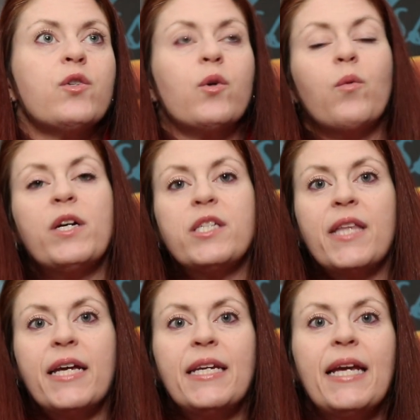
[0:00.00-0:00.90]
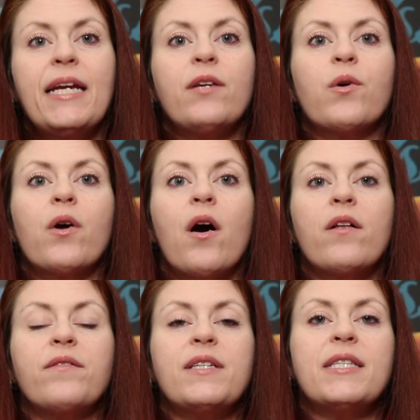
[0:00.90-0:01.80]
Or what do they need? Or
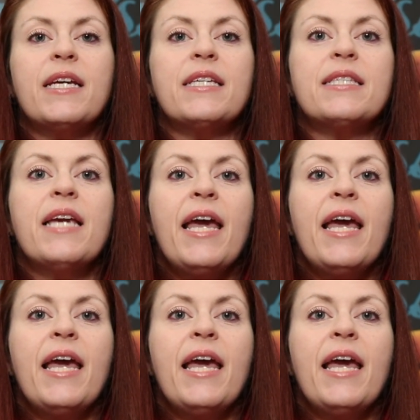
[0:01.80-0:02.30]
all of these things.